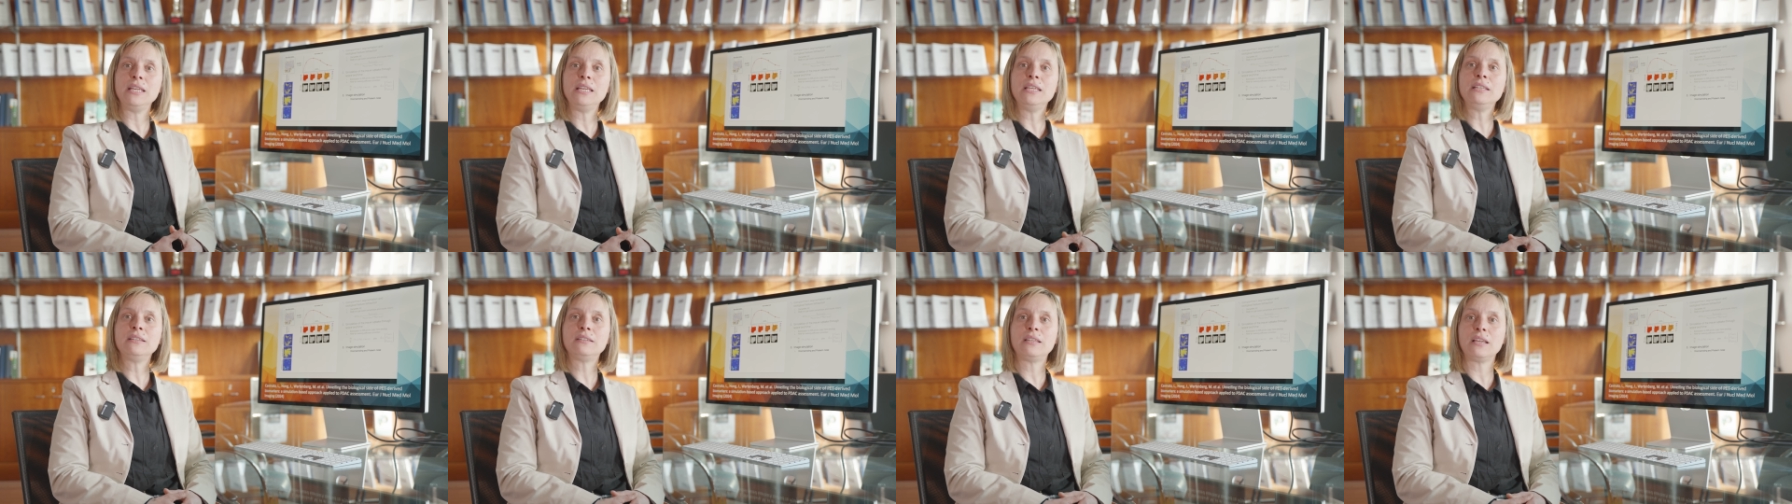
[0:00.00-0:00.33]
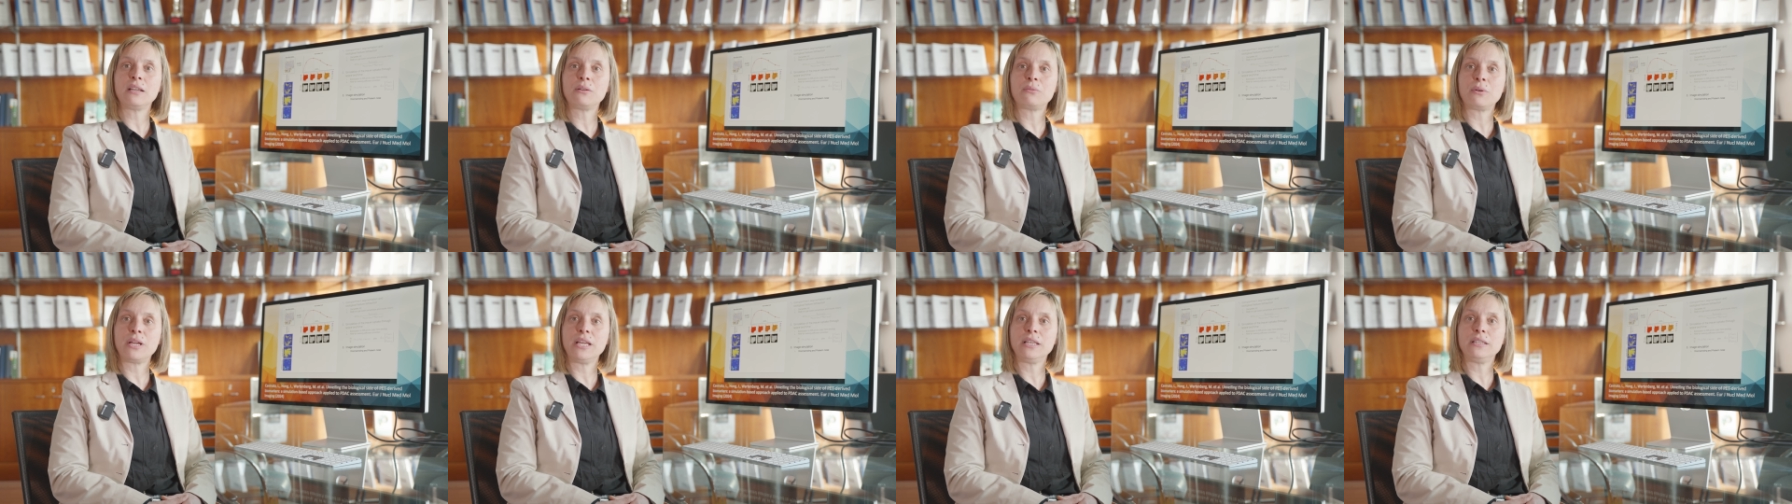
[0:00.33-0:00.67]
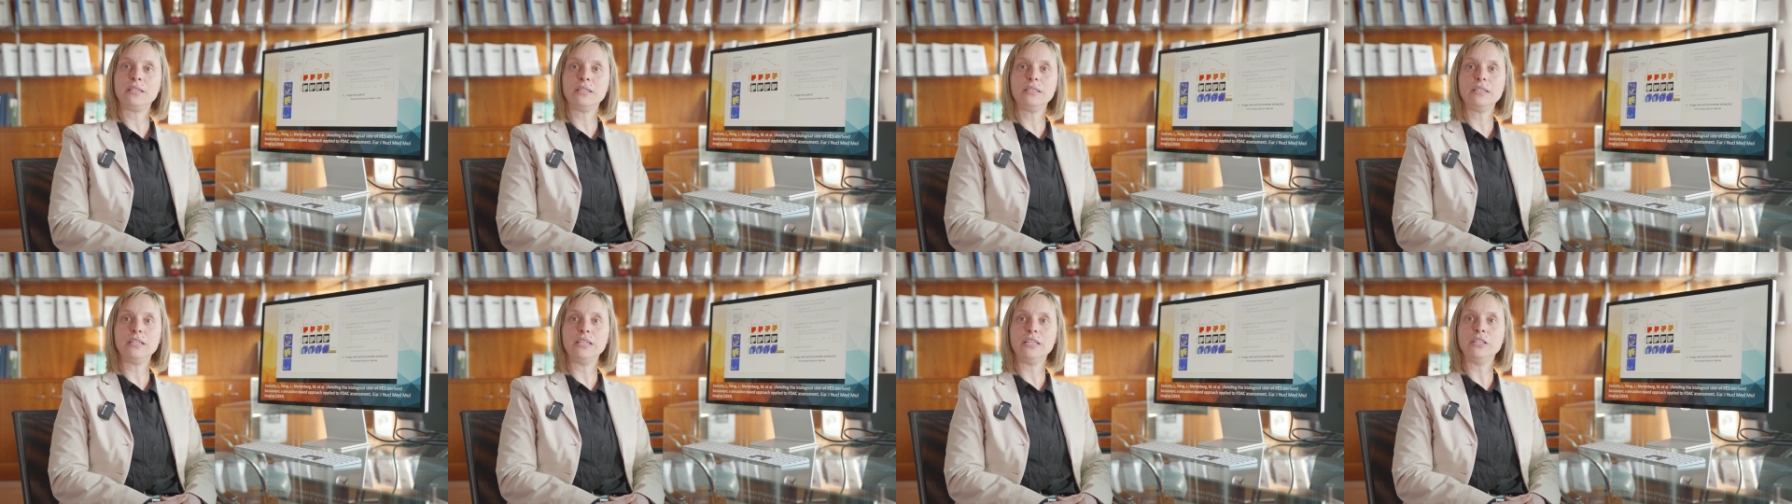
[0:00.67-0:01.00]

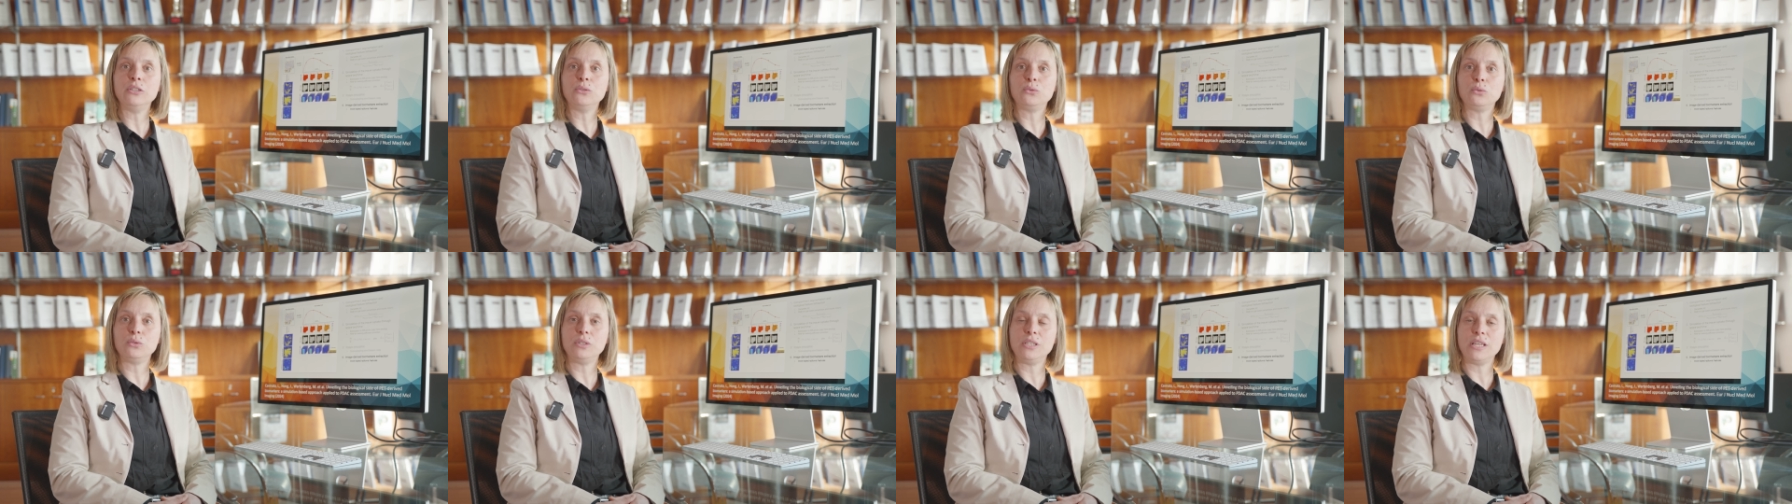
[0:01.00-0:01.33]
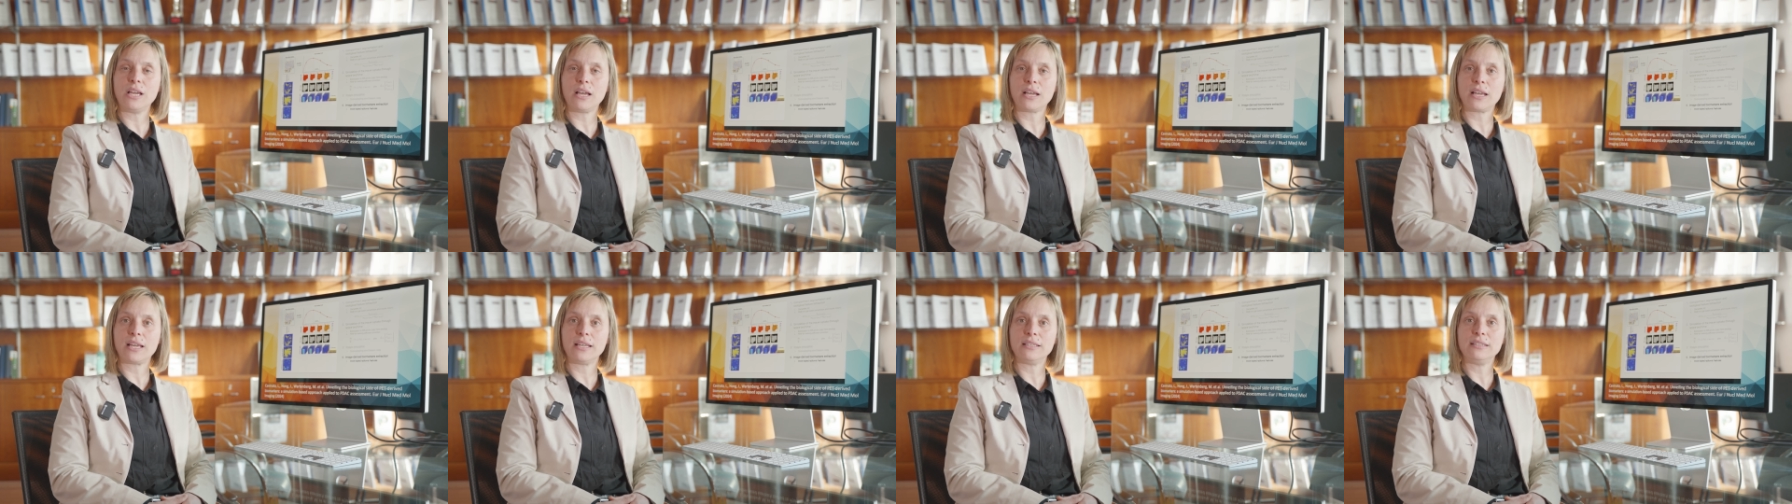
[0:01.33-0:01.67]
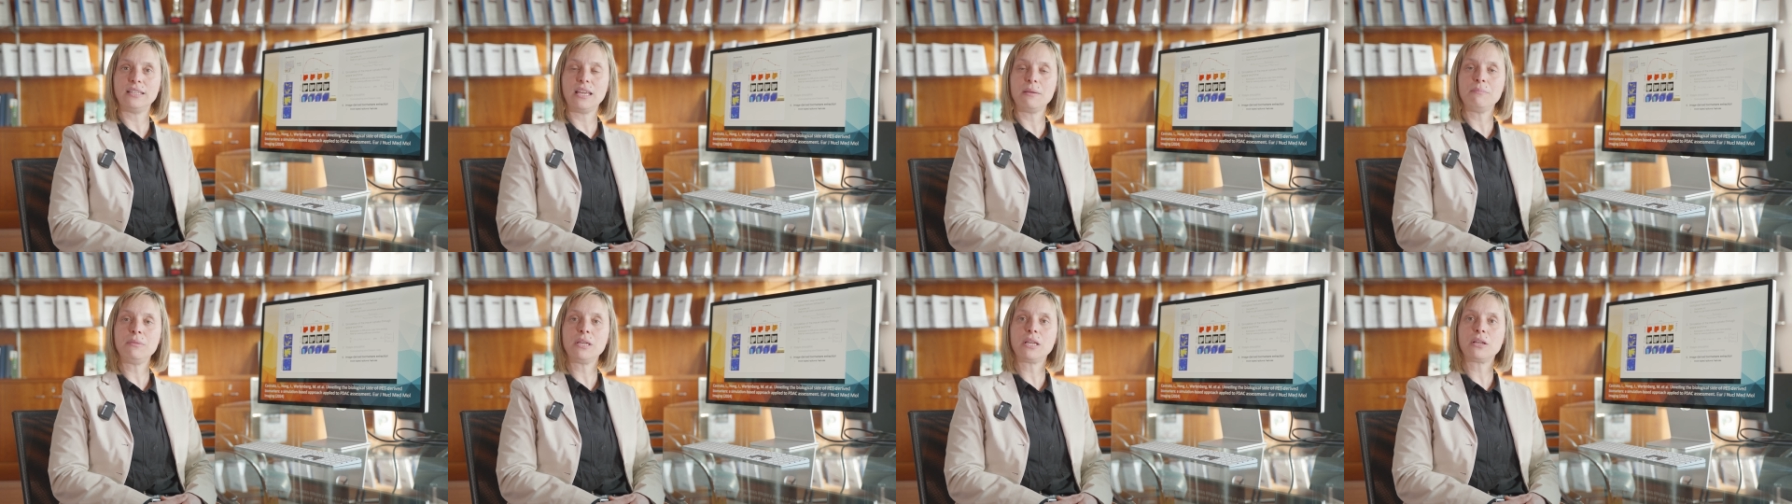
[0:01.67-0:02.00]
integrated into the
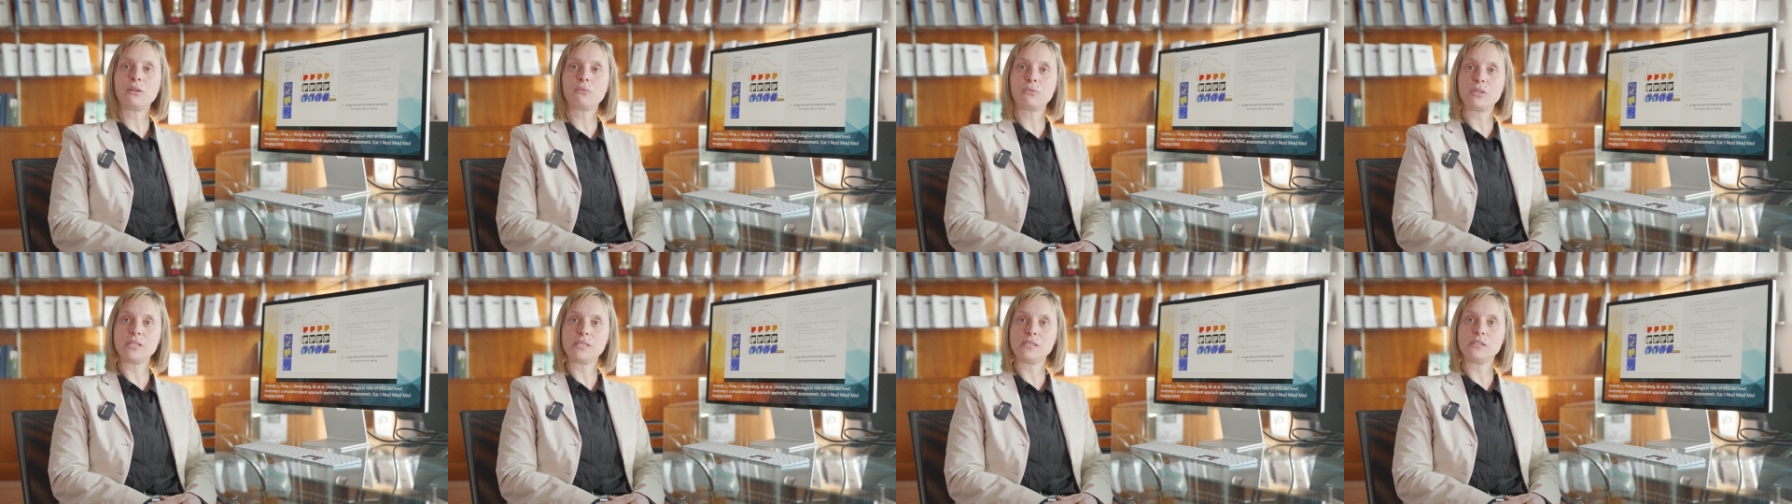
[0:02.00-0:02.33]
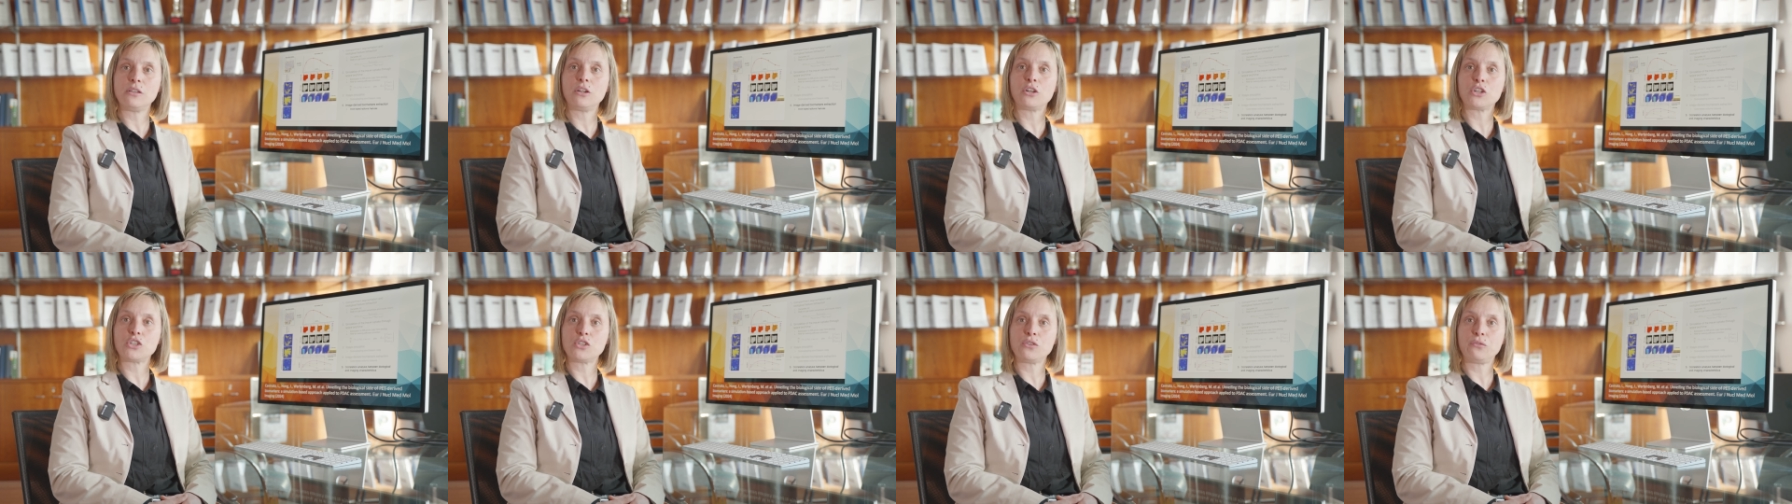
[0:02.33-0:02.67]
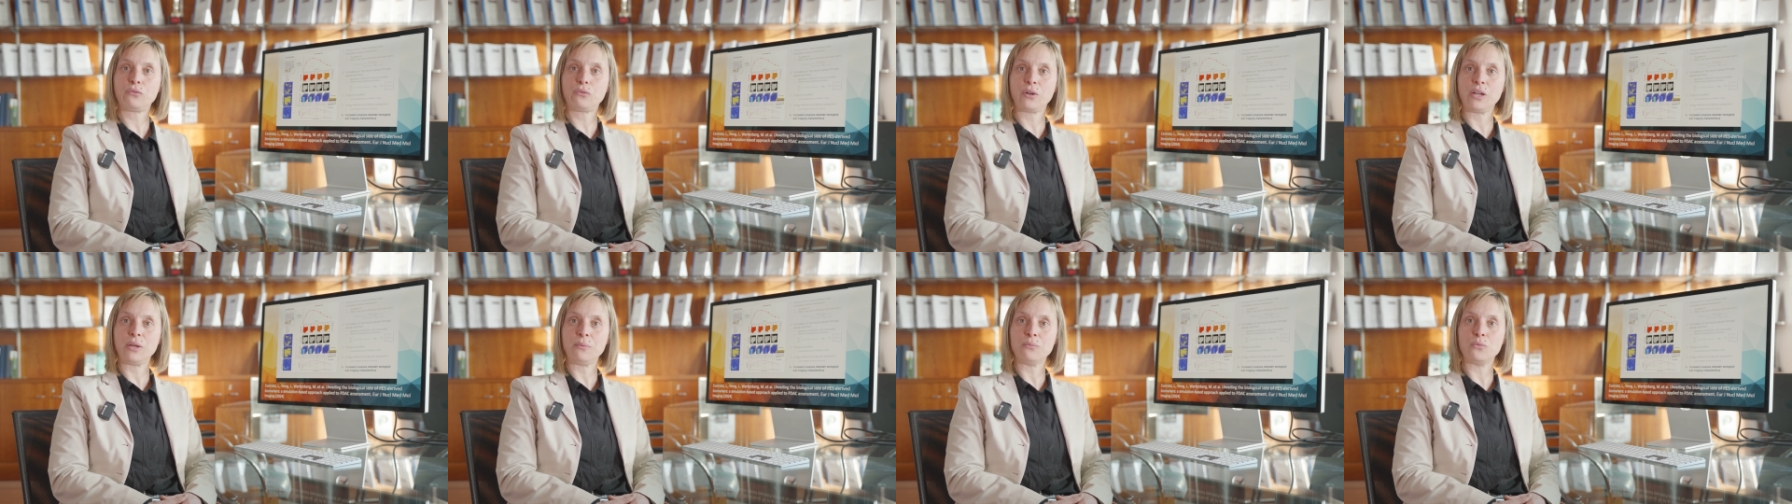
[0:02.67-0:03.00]
academic research
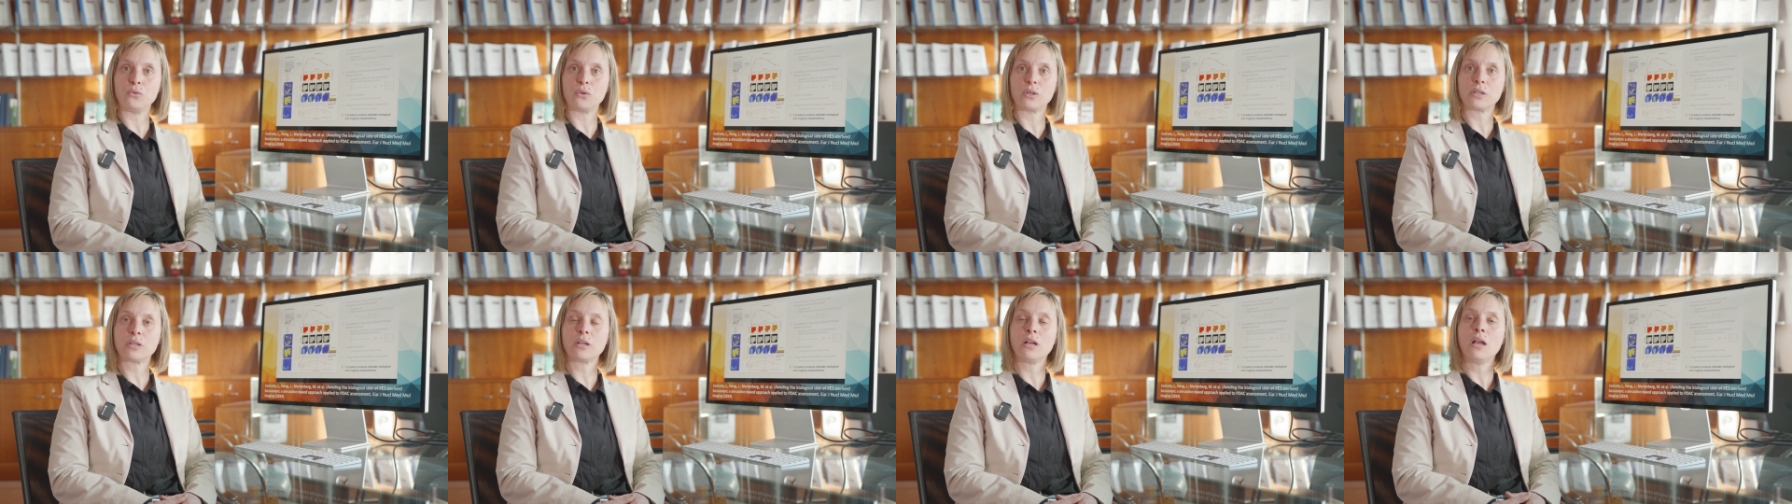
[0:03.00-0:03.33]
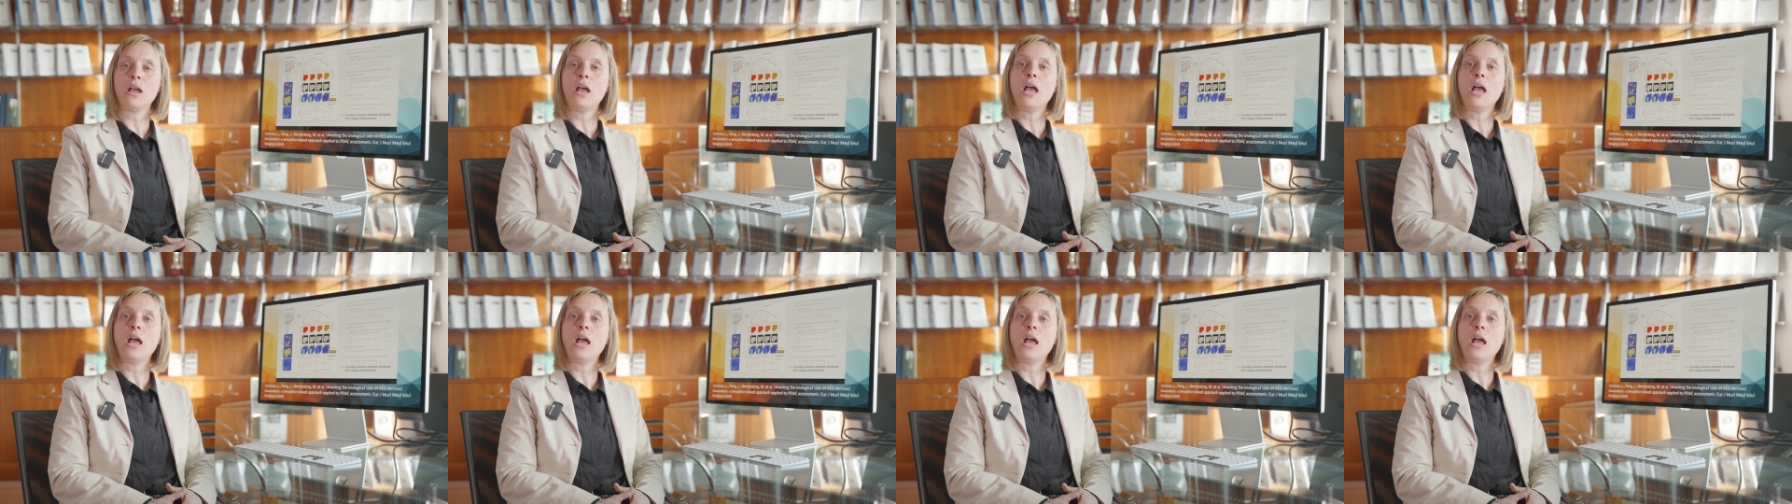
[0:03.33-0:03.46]
framework,